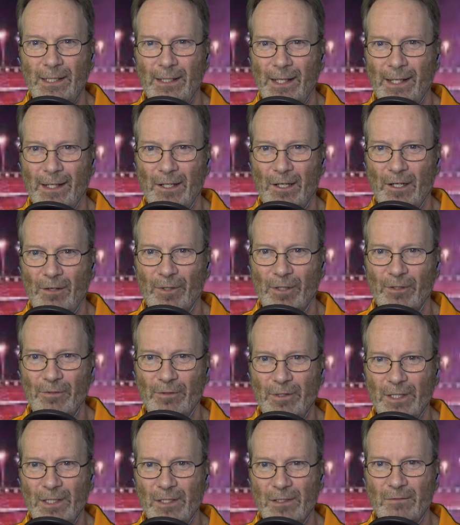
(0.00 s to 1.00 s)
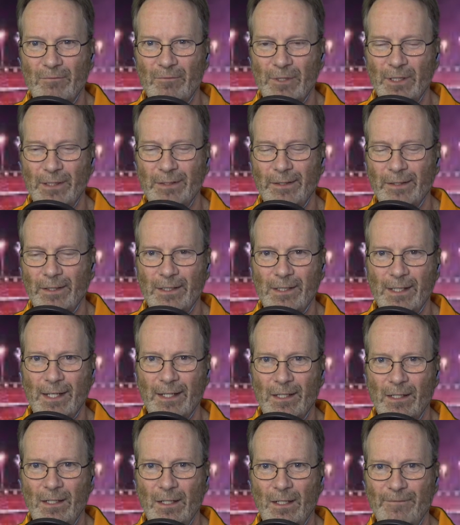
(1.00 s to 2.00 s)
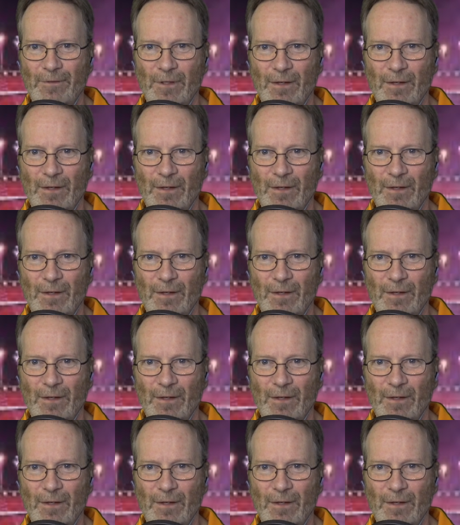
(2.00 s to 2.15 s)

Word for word: and our recruiting's really going to take off.